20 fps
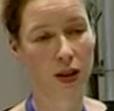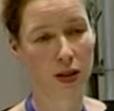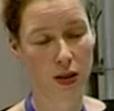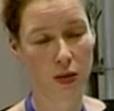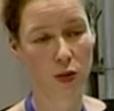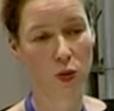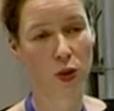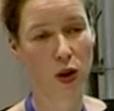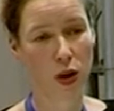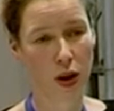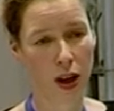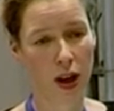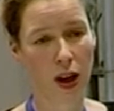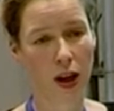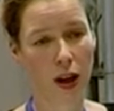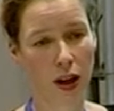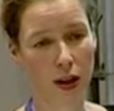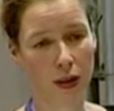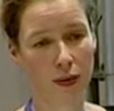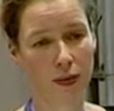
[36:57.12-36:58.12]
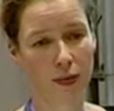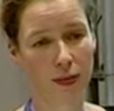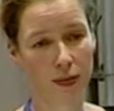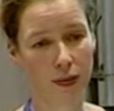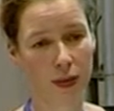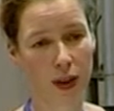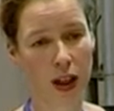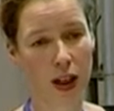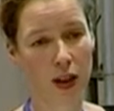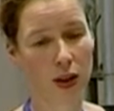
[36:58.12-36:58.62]
isn't working.
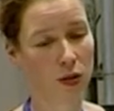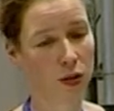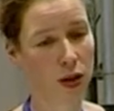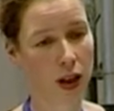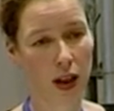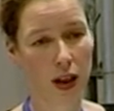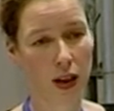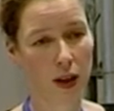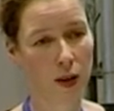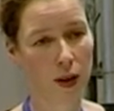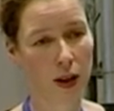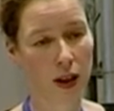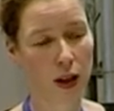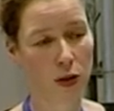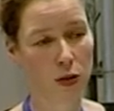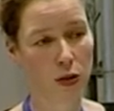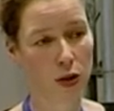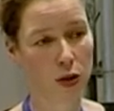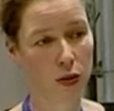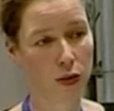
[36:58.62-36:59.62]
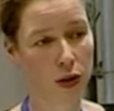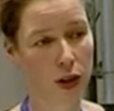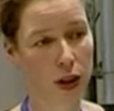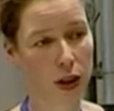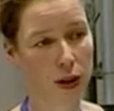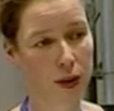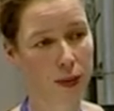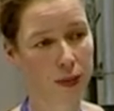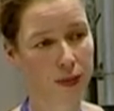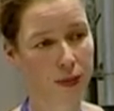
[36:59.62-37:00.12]
I don't get anything out of it.